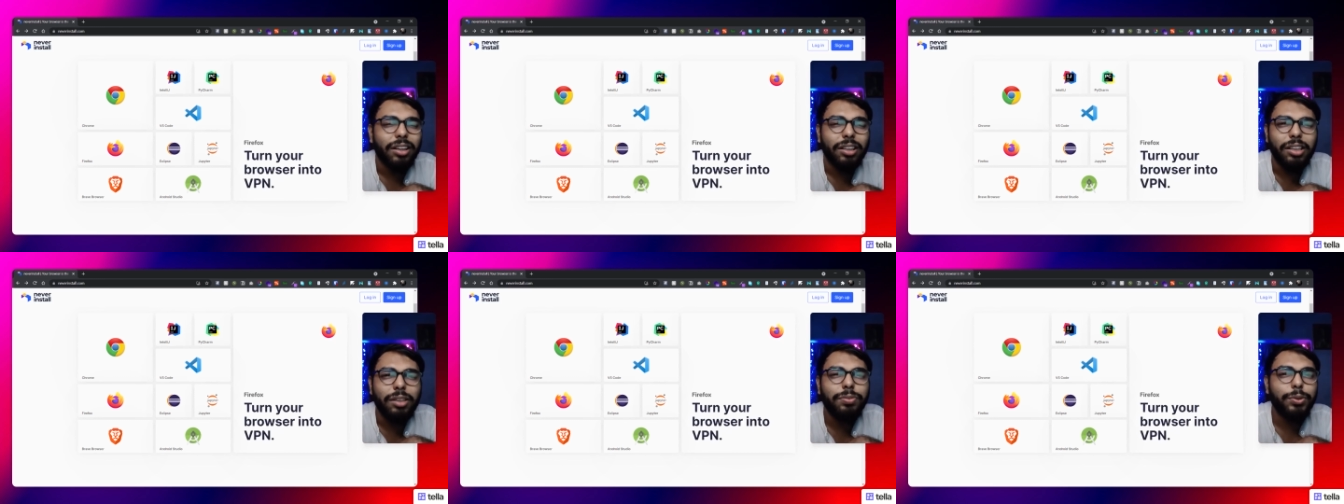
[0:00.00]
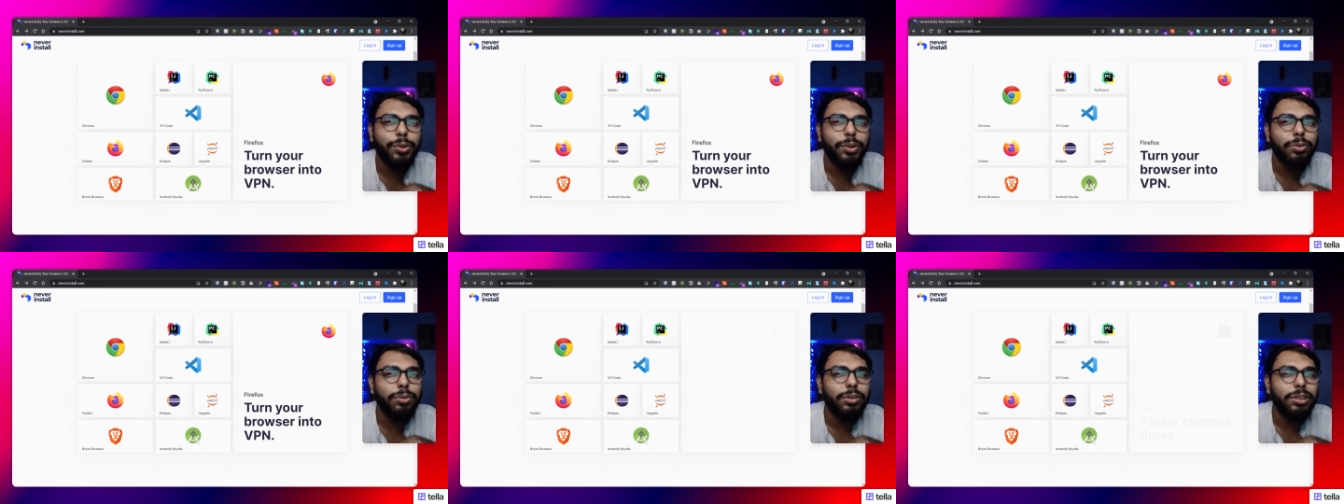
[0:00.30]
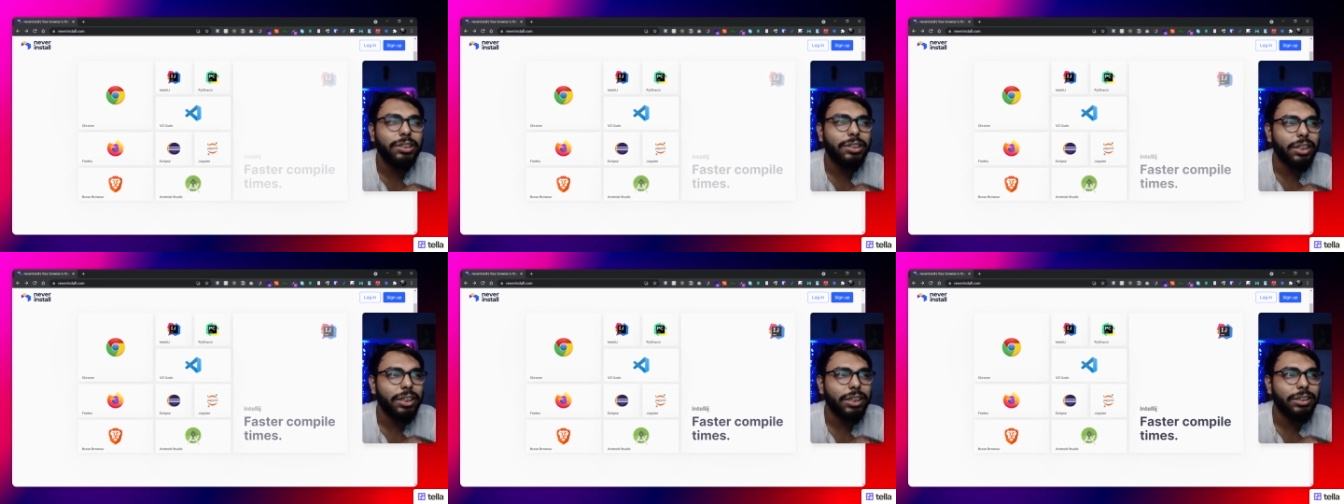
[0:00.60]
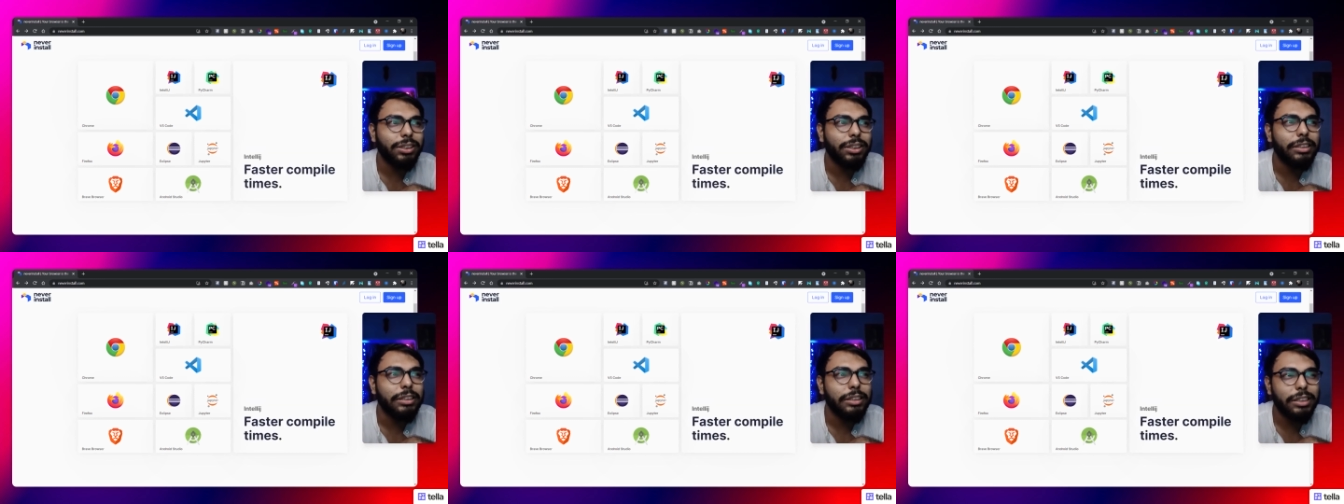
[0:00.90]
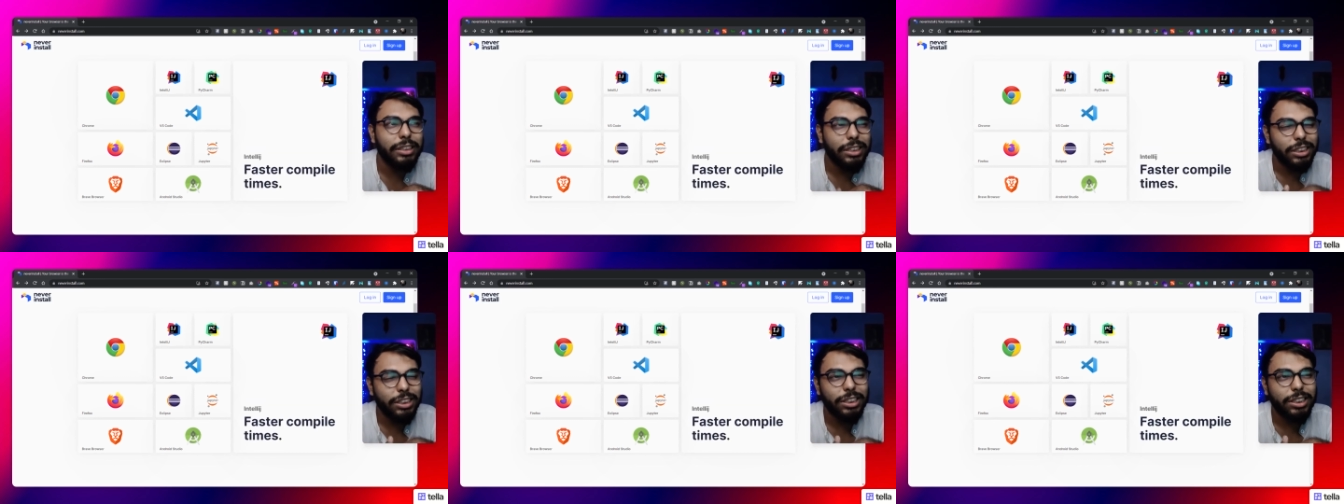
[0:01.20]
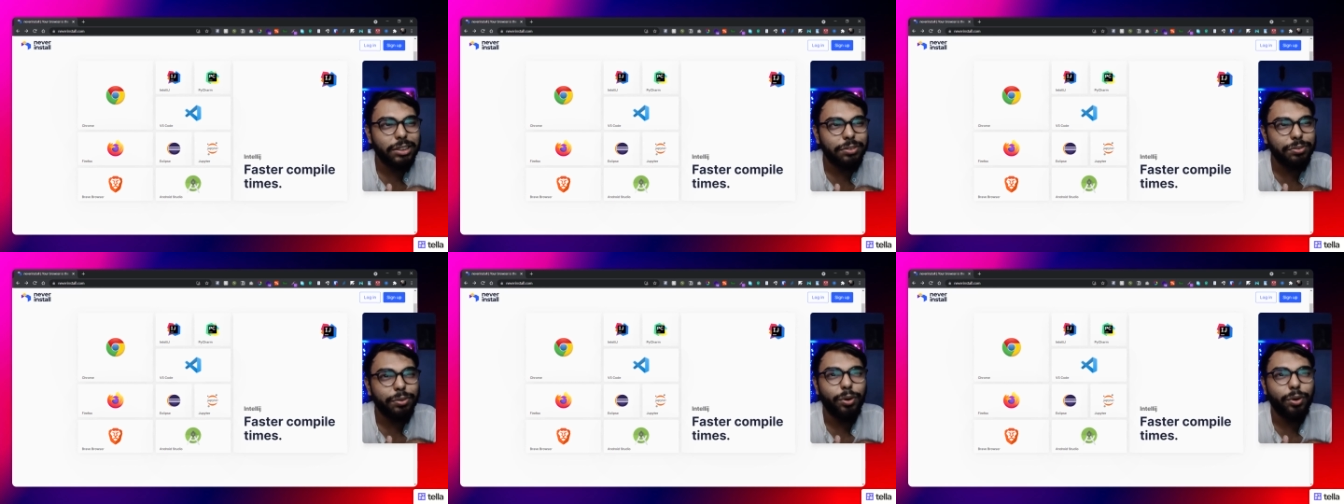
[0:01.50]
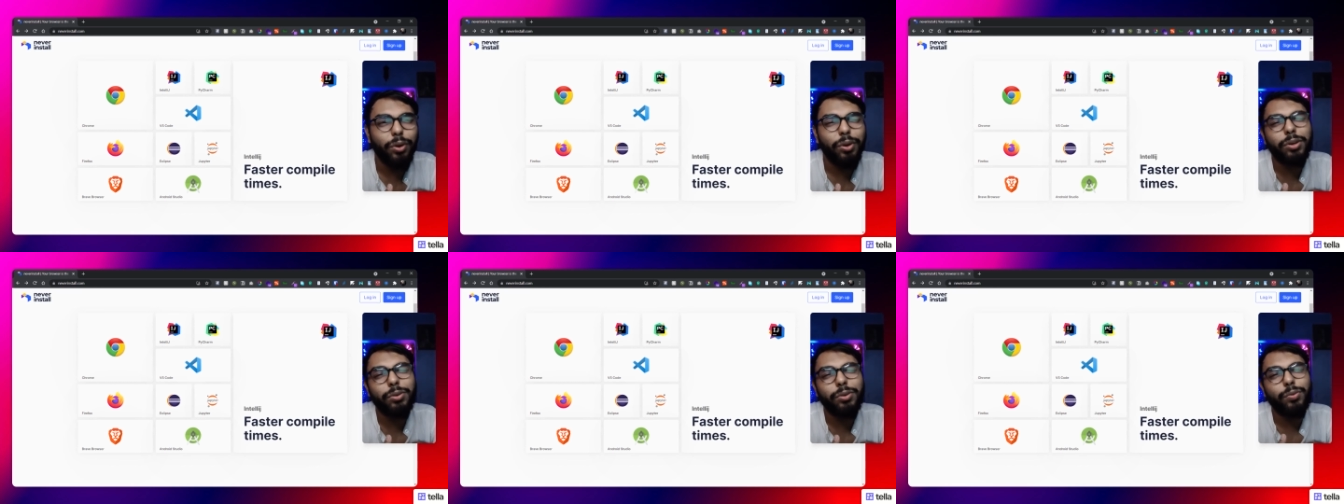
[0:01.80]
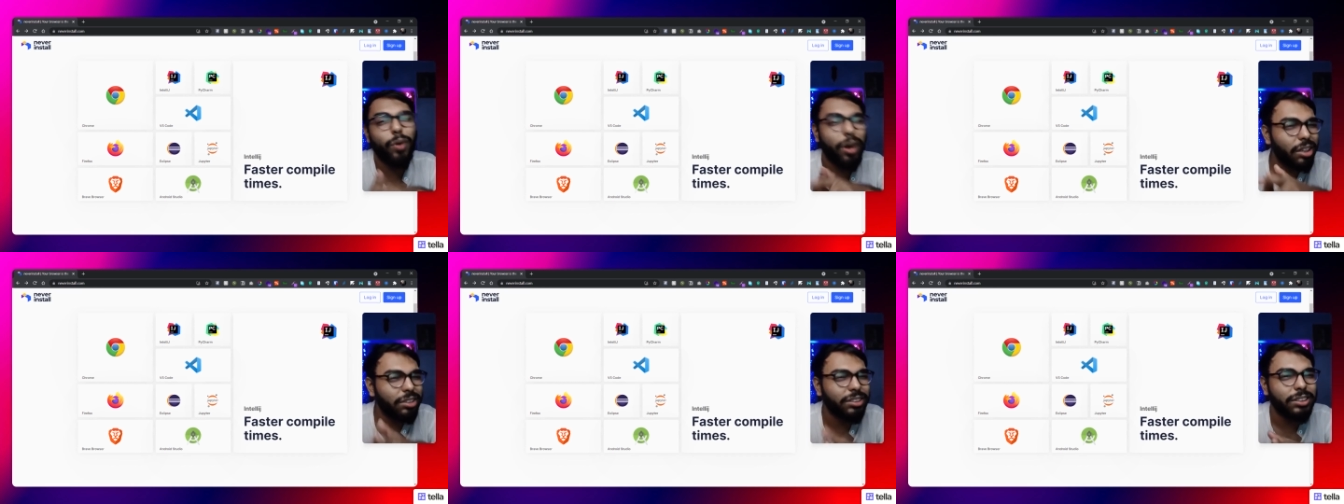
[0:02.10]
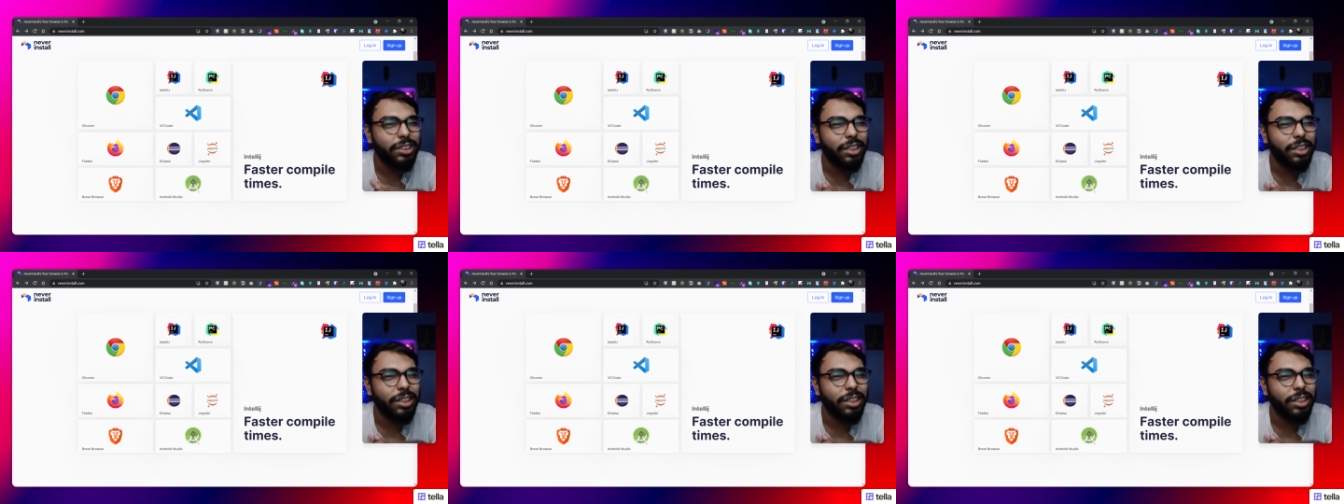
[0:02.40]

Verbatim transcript: if you just need it for one